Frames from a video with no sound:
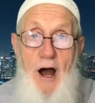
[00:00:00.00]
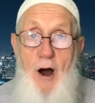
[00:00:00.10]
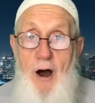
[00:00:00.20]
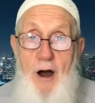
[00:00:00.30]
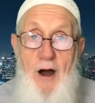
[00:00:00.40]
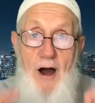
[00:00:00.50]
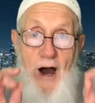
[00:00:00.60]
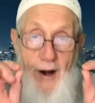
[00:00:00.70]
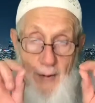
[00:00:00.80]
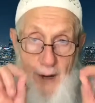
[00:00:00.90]
on a
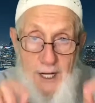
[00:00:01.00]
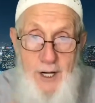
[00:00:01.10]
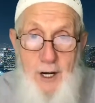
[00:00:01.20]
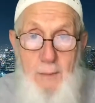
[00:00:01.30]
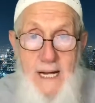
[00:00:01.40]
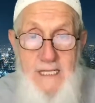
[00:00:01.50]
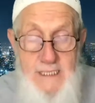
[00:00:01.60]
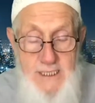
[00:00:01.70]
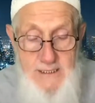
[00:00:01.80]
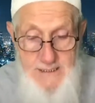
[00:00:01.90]
regular basis,
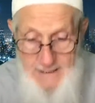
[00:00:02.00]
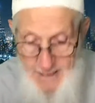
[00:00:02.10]
and you get